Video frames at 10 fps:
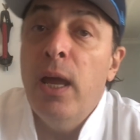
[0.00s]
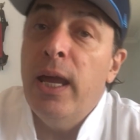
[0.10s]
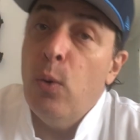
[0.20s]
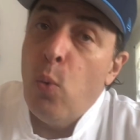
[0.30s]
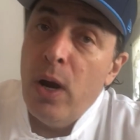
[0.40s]

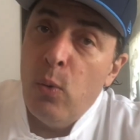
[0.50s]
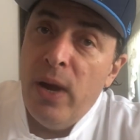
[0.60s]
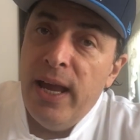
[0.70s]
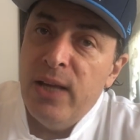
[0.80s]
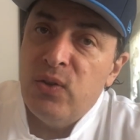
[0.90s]
In one
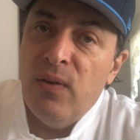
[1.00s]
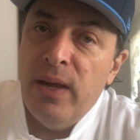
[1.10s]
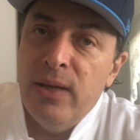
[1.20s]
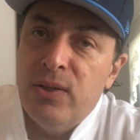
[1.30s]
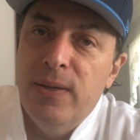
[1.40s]
way,
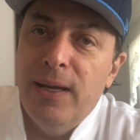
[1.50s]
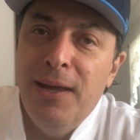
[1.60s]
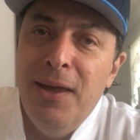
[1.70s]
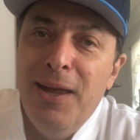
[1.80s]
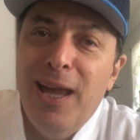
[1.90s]

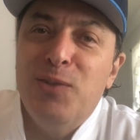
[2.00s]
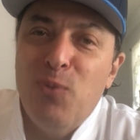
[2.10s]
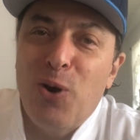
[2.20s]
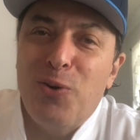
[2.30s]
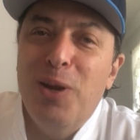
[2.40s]
it's
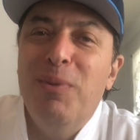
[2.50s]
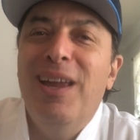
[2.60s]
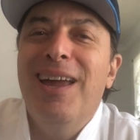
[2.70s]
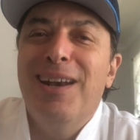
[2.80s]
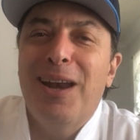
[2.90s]
more
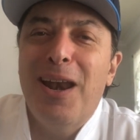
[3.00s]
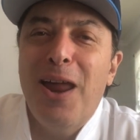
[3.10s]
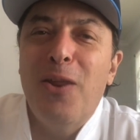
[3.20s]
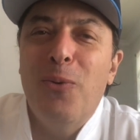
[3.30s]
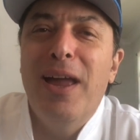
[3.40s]
creamy, and in
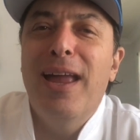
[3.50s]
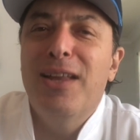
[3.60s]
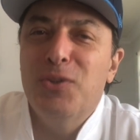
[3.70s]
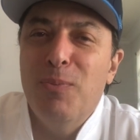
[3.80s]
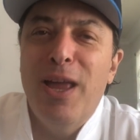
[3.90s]
another way,
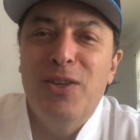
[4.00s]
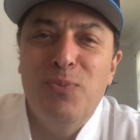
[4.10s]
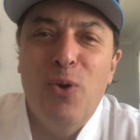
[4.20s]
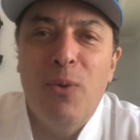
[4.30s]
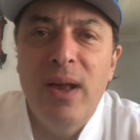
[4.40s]
it's
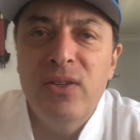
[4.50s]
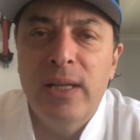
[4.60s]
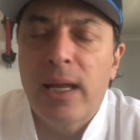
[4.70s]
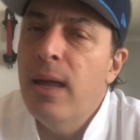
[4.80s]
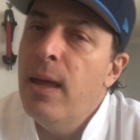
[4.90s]
more
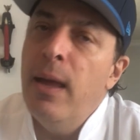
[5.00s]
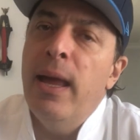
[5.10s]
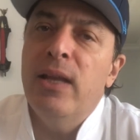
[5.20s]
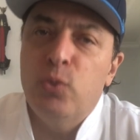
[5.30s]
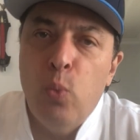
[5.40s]
rustic.
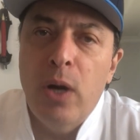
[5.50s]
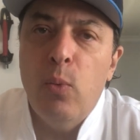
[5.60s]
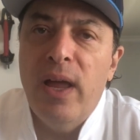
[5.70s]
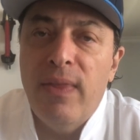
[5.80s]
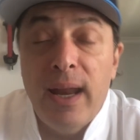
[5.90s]
It's one
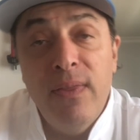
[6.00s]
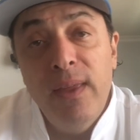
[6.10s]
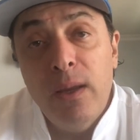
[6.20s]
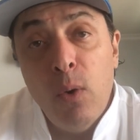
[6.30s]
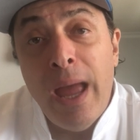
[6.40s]
way that I
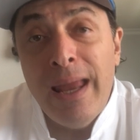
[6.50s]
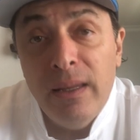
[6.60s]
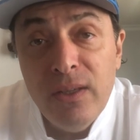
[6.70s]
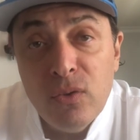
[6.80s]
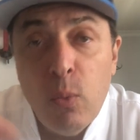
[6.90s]
think at
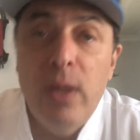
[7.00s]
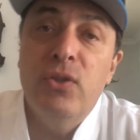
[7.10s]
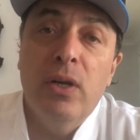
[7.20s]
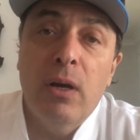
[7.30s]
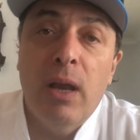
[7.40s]
least
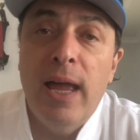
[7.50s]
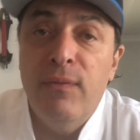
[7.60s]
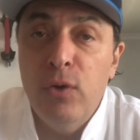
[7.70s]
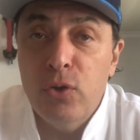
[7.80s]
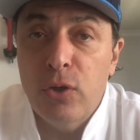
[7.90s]
once in your
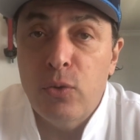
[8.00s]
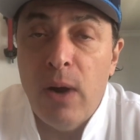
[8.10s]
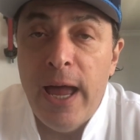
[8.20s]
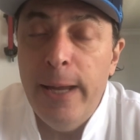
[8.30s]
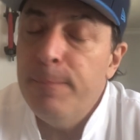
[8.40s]
life you should
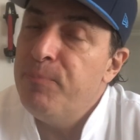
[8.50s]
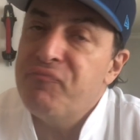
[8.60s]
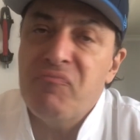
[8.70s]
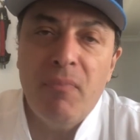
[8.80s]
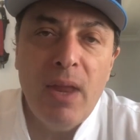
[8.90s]
try.
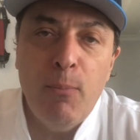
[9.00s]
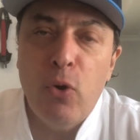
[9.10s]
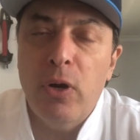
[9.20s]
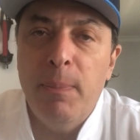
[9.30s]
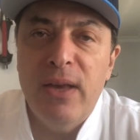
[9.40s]

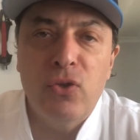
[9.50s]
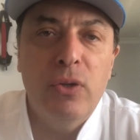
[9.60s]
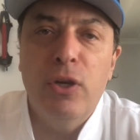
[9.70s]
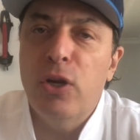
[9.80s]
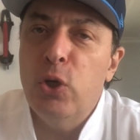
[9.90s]
Mortar and pestle
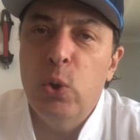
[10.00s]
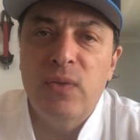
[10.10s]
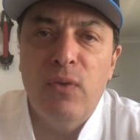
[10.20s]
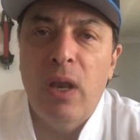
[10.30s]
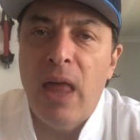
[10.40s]
you can use
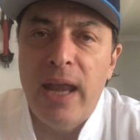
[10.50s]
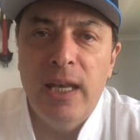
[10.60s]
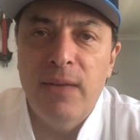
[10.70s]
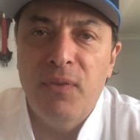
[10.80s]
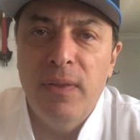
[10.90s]
for a lot of
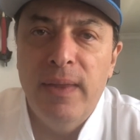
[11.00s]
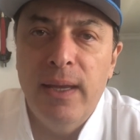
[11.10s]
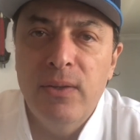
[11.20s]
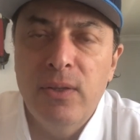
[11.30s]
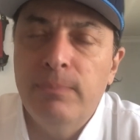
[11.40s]
different things.